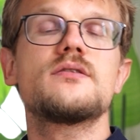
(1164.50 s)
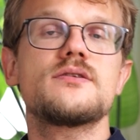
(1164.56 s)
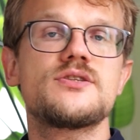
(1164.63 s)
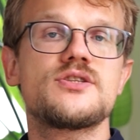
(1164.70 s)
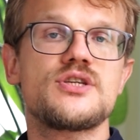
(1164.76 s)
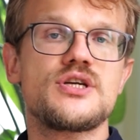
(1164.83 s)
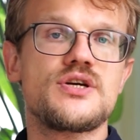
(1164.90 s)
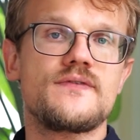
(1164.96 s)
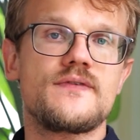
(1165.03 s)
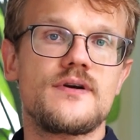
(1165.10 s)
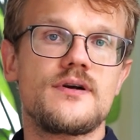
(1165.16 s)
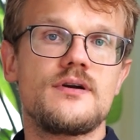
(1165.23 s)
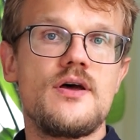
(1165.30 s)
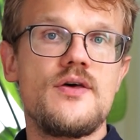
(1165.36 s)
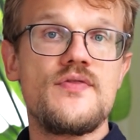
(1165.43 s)
the
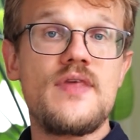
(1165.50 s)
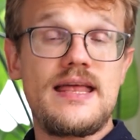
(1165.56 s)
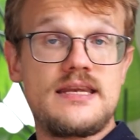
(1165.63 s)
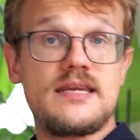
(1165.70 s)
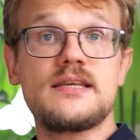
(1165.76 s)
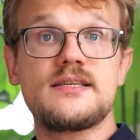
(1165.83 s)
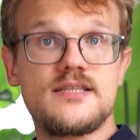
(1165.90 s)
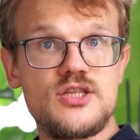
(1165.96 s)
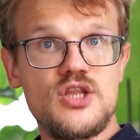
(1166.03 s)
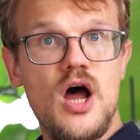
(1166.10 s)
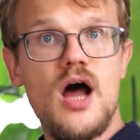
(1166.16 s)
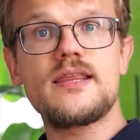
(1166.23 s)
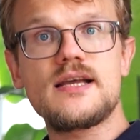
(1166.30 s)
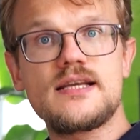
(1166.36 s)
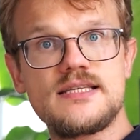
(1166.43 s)
server that does
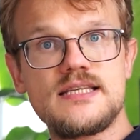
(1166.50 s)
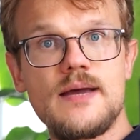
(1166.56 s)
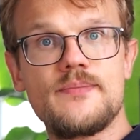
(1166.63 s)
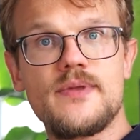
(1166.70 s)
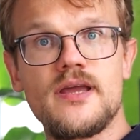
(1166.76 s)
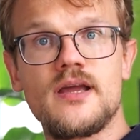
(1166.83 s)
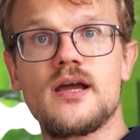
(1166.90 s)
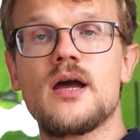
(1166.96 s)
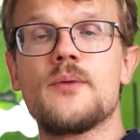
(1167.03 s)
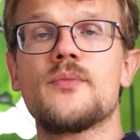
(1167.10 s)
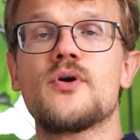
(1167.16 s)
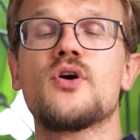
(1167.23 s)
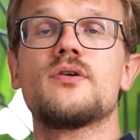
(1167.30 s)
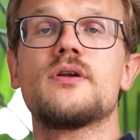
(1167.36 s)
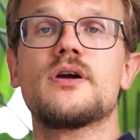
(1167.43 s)
not accept
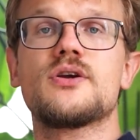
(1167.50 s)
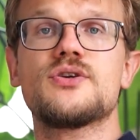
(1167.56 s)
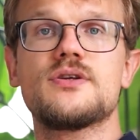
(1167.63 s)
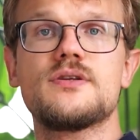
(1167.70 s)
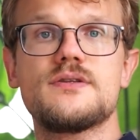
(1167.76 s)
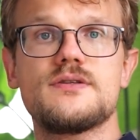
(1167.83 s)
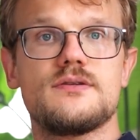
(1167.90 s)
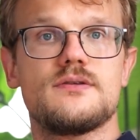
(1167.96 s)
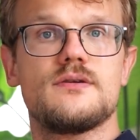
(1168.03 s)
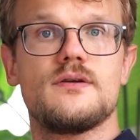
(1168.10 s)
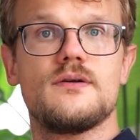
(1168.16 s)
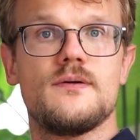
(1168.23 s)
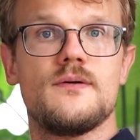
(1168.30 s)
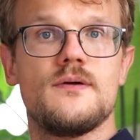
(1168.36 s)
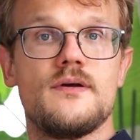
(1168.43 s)
incoming connections,
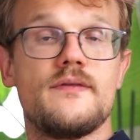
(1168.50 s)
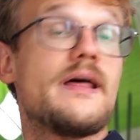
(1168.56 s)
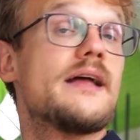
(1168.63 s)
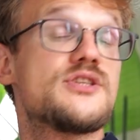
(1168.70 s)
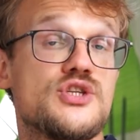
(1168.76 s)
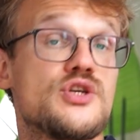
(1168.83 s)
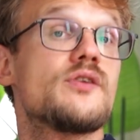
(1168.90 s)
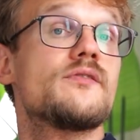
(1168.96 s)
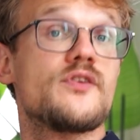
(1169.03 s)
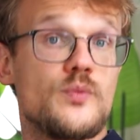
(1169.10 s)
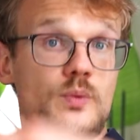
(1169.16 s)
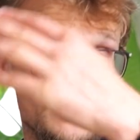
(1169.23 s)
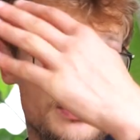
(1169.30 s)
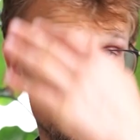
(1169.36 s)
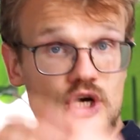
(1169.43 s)
that server
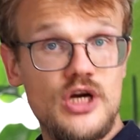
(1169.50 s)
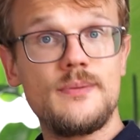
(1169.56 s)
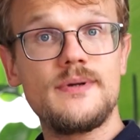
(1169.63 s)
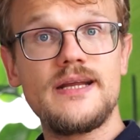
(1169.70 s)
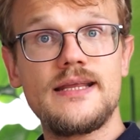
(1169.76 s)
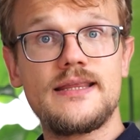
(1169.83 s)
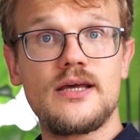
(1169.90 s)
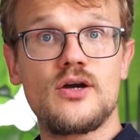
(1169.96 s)
will terminate the